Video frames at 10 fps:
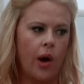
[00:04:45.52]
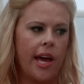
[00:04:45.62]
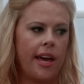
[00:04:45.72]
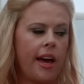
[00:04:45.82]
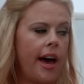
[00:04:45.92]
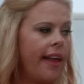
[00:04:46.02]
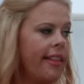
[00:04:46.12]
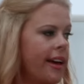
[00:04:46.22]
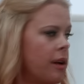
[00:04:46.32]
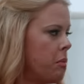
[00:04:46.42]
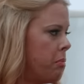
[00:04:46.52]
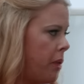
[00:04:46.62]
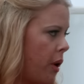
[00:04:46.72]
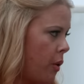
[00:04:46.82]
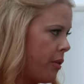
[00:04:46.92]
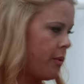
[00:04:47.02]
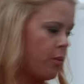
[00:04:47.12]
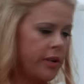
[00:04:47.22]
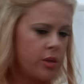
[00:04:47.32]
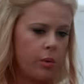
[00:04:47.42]
Okay, I like them both.
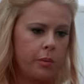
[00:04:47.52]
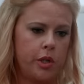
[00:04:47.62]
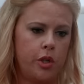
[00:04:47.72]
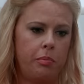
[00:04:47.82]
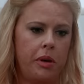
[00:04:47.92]
Which one would you